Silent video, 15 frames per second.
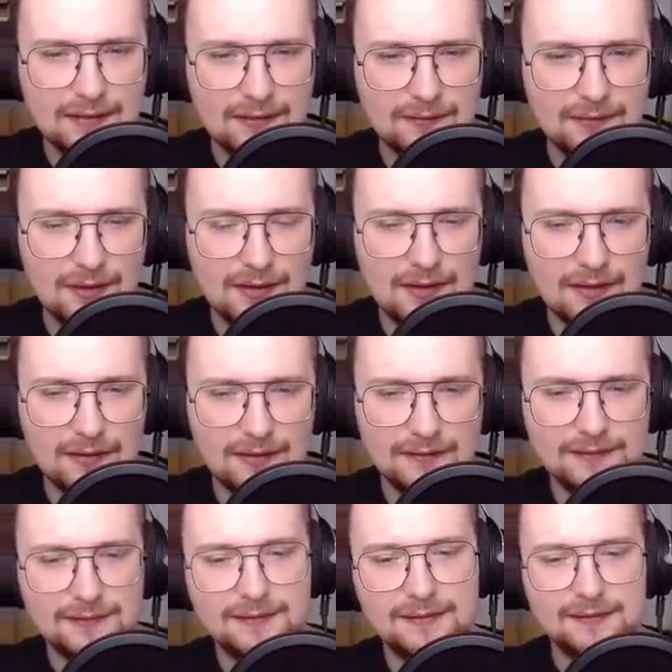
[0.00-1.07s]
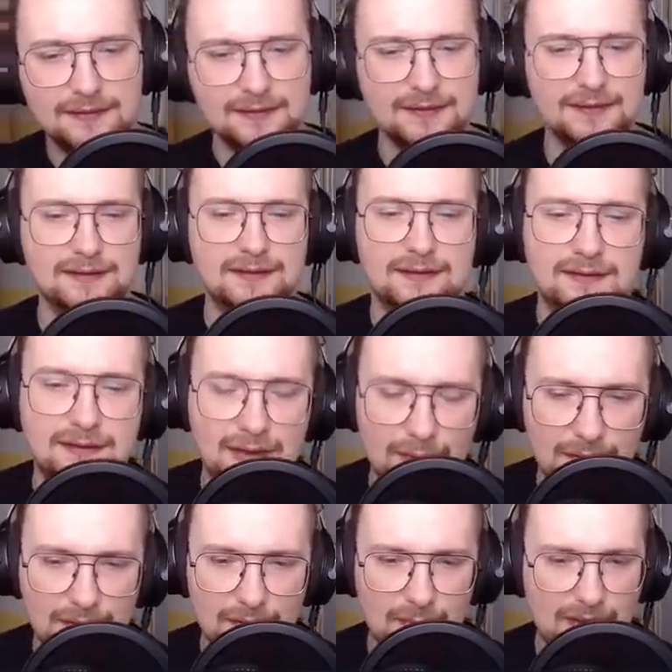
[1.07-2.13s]
Oh god. We
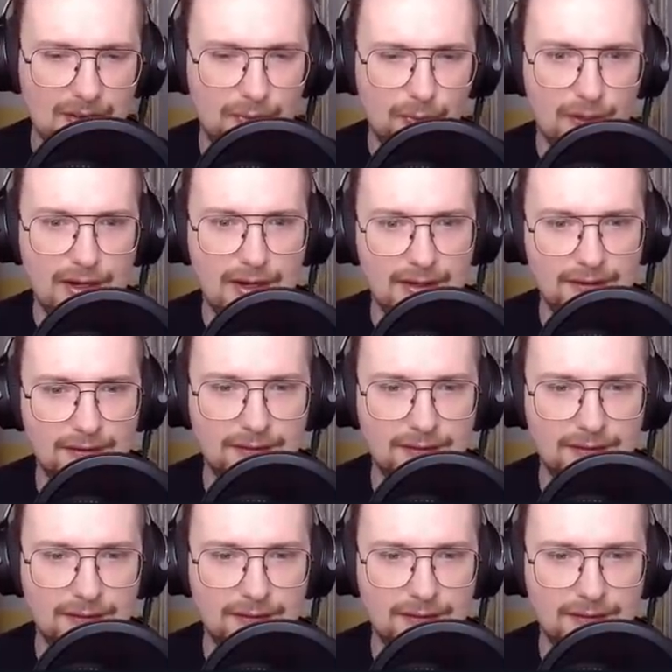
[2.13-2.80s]
gotta be quick.